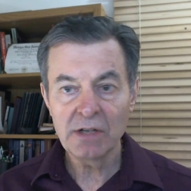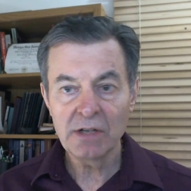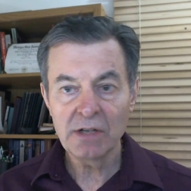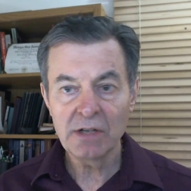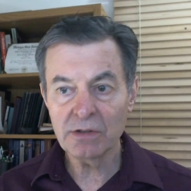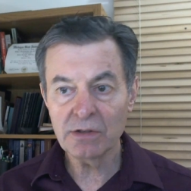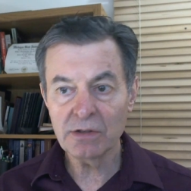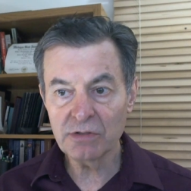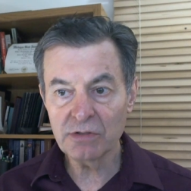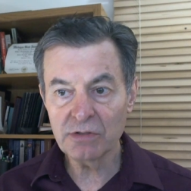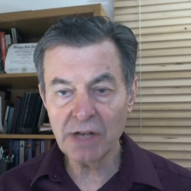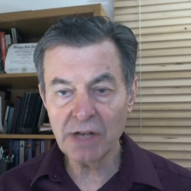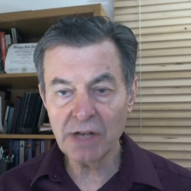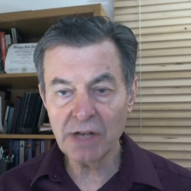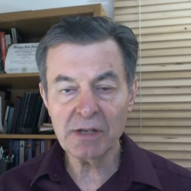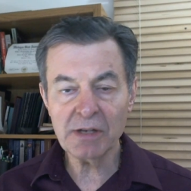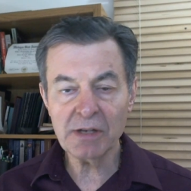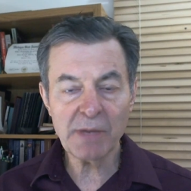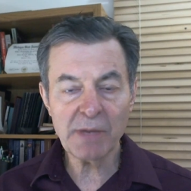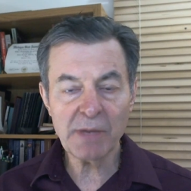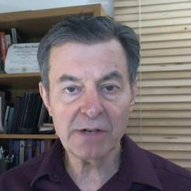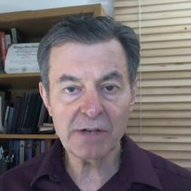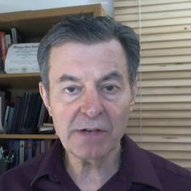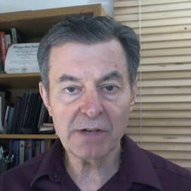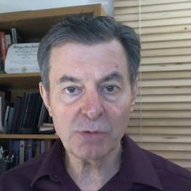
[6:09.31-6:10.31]
There's nothing
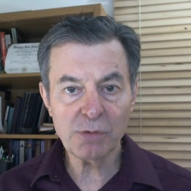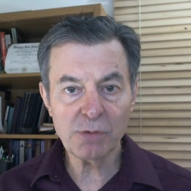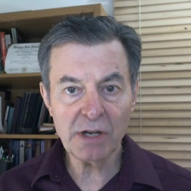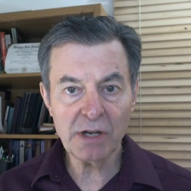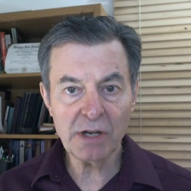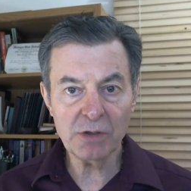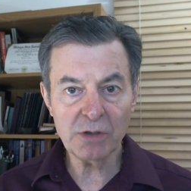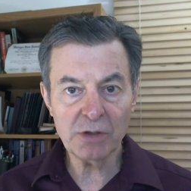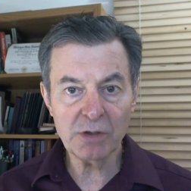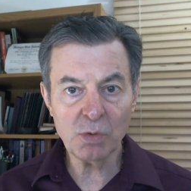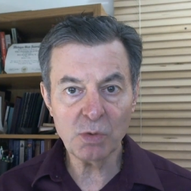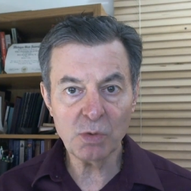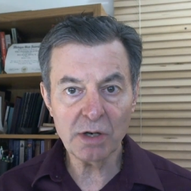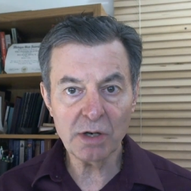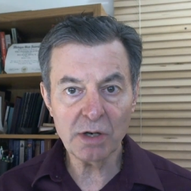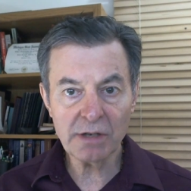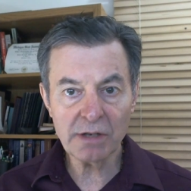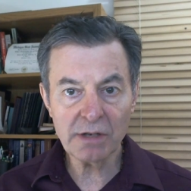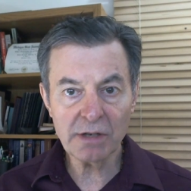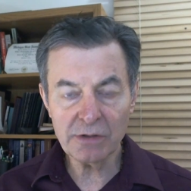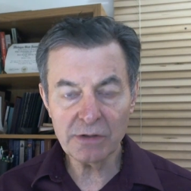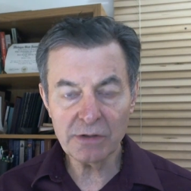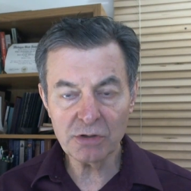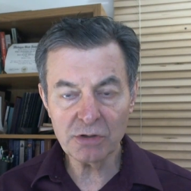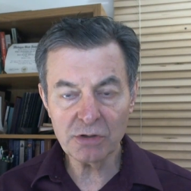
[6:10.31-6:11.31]
better for you than water,
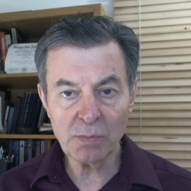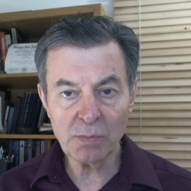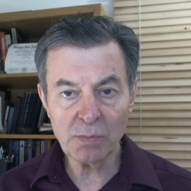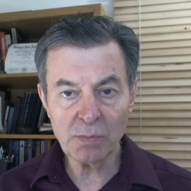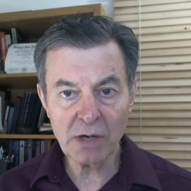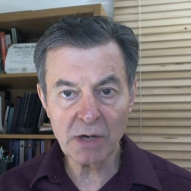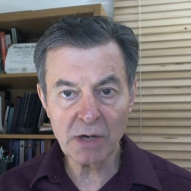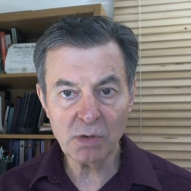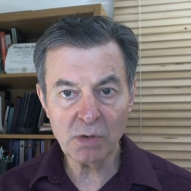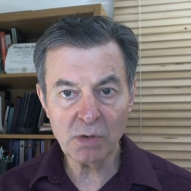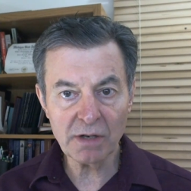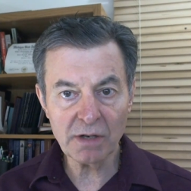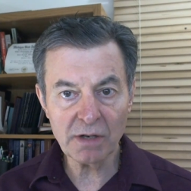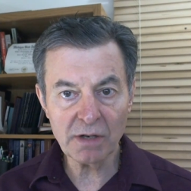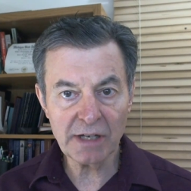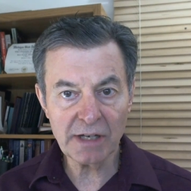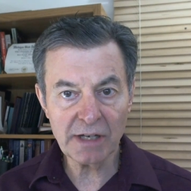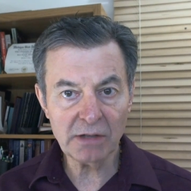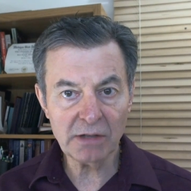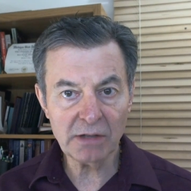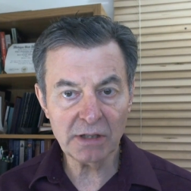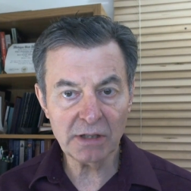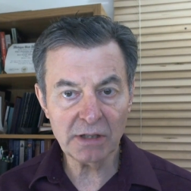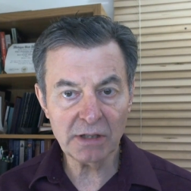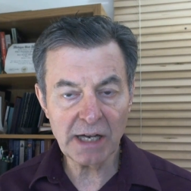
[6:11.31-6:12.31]
and there's no better water than
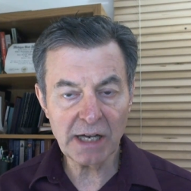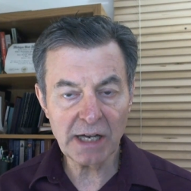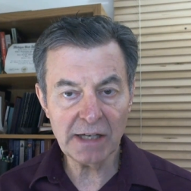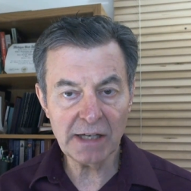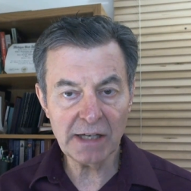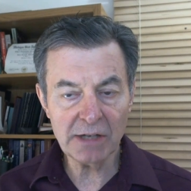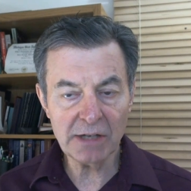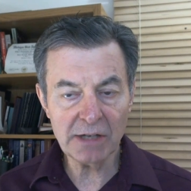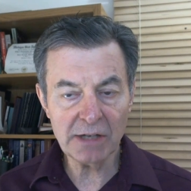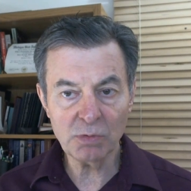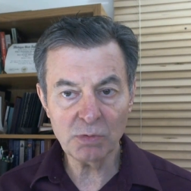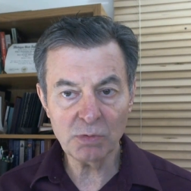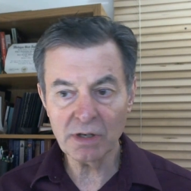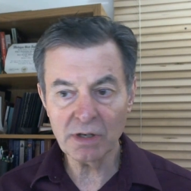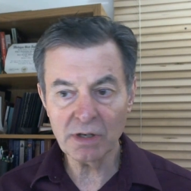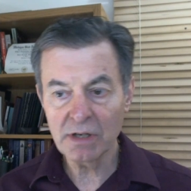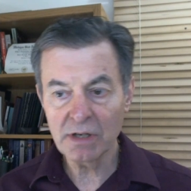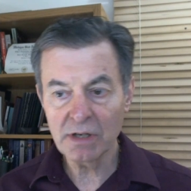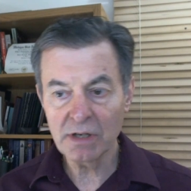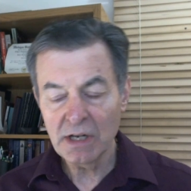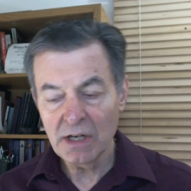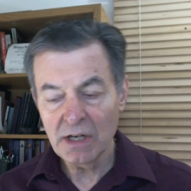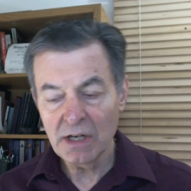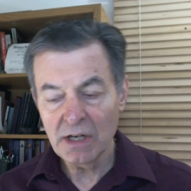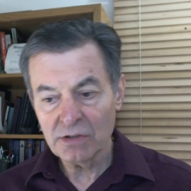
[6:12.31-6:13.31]
alkaline ionized water.
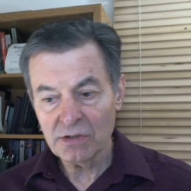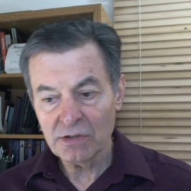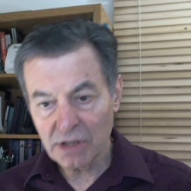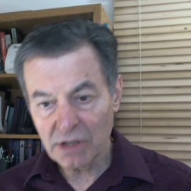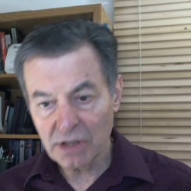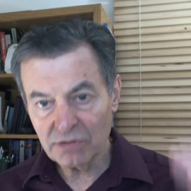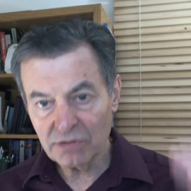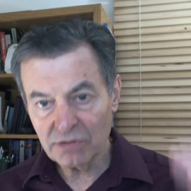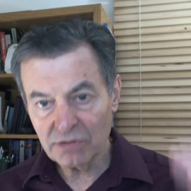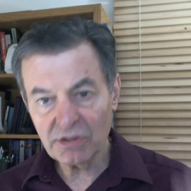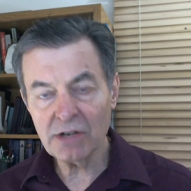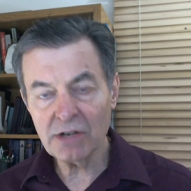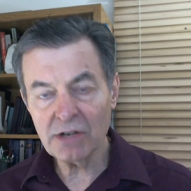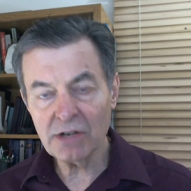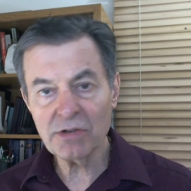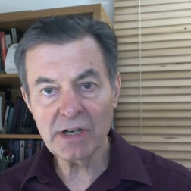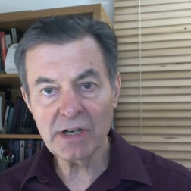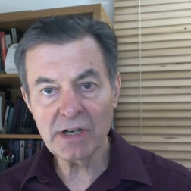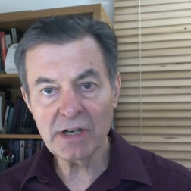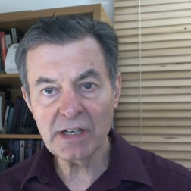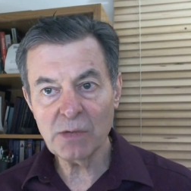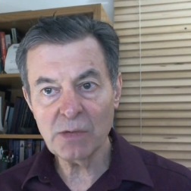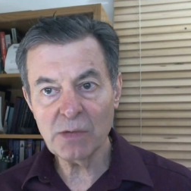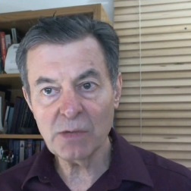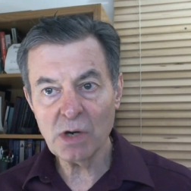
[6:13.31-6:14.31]
So you start
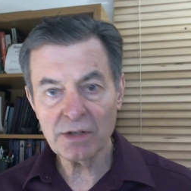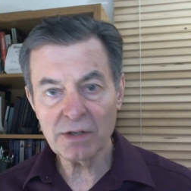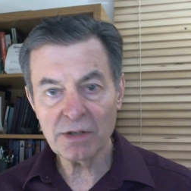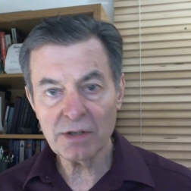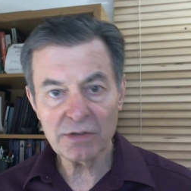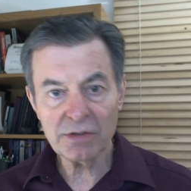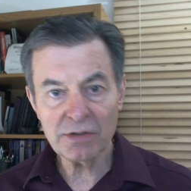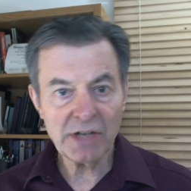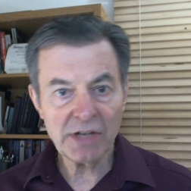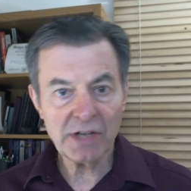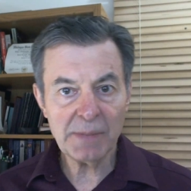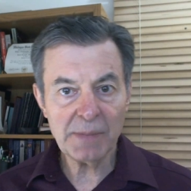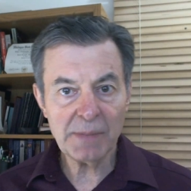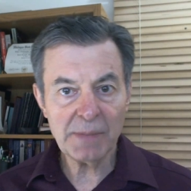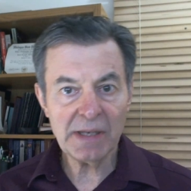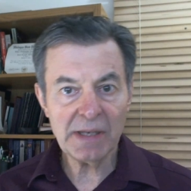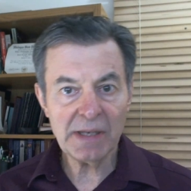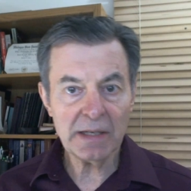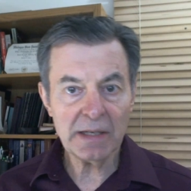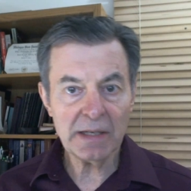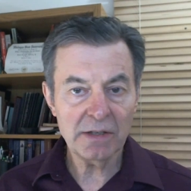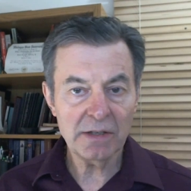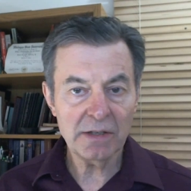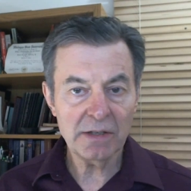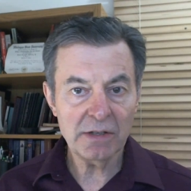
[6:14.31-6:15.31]
drinking water, stop
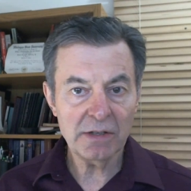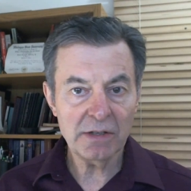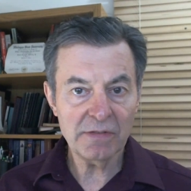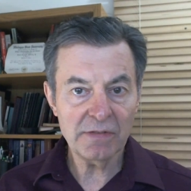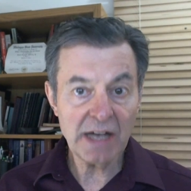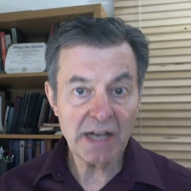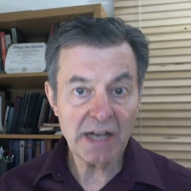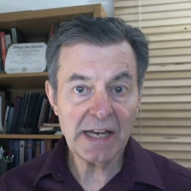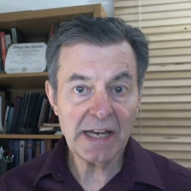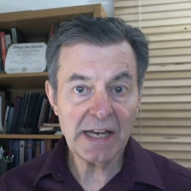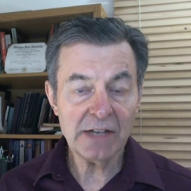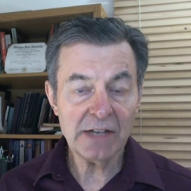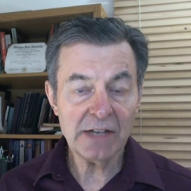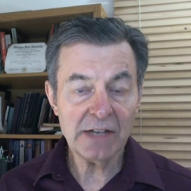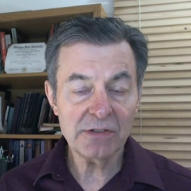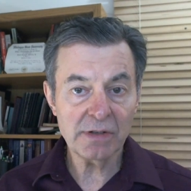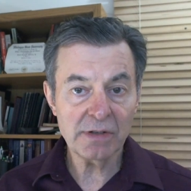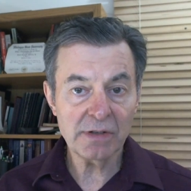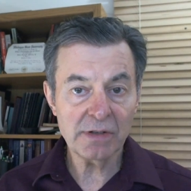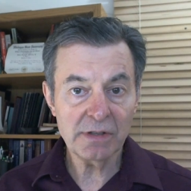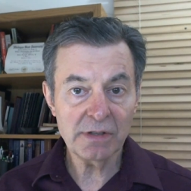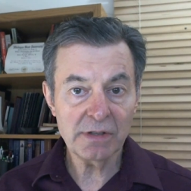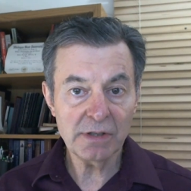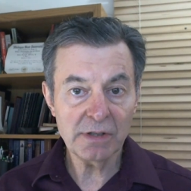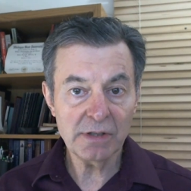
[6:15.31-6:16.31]
eating. You've got
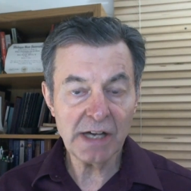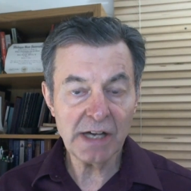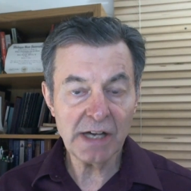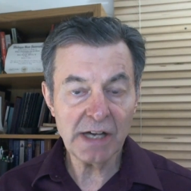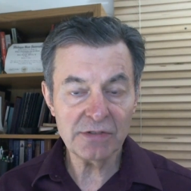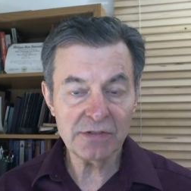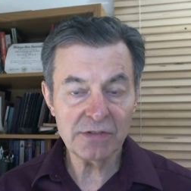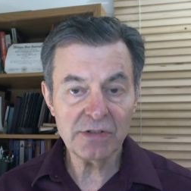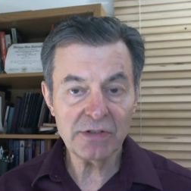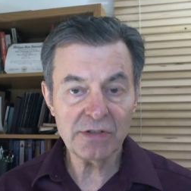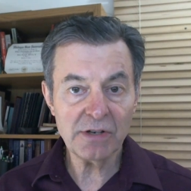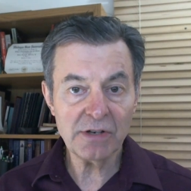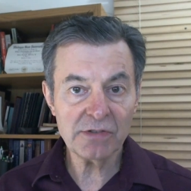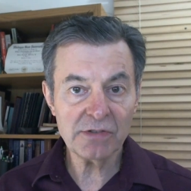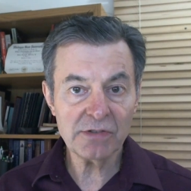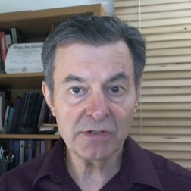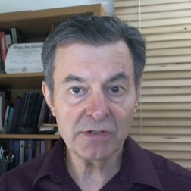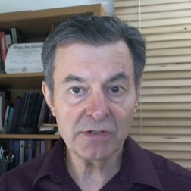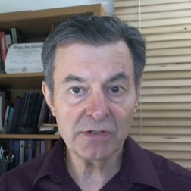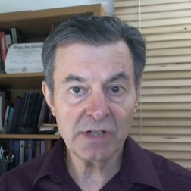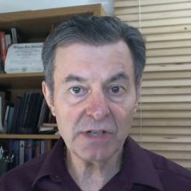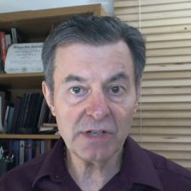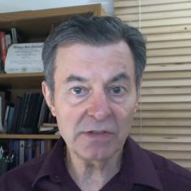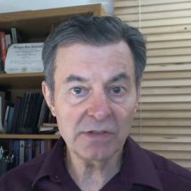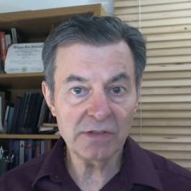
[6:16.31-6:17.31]
cancer, you've got a serious
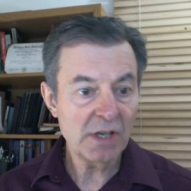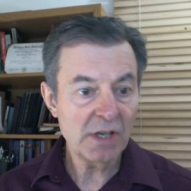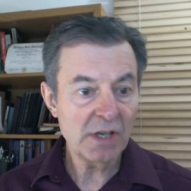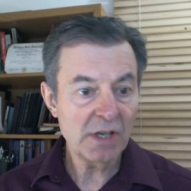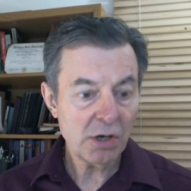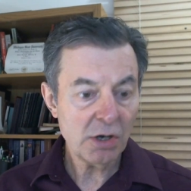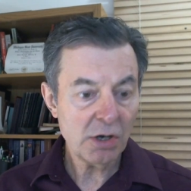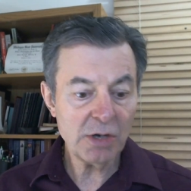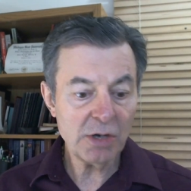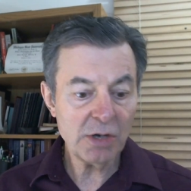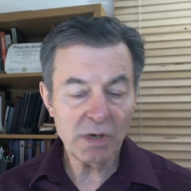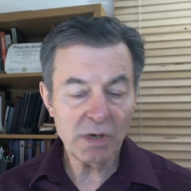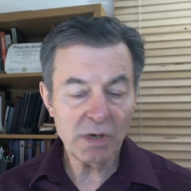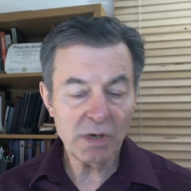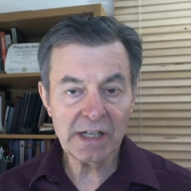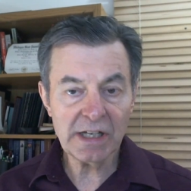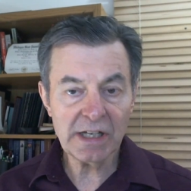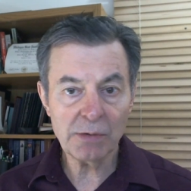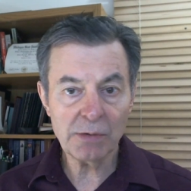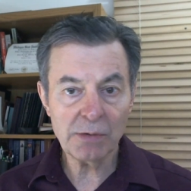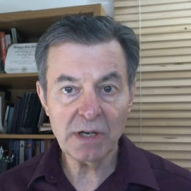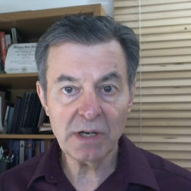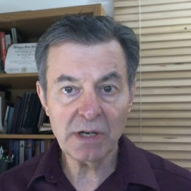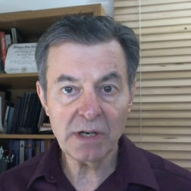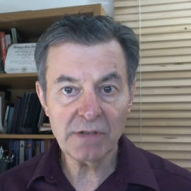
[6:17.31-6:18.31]
disease, or you want to
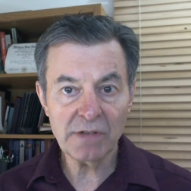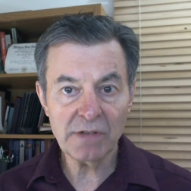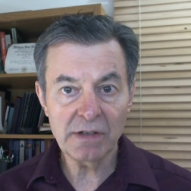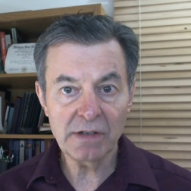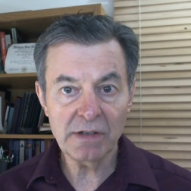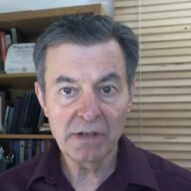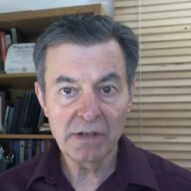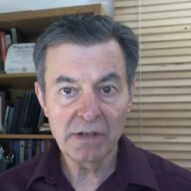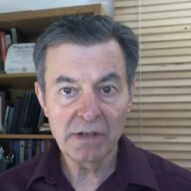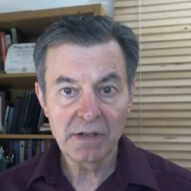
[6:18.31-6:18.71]
get rid of it,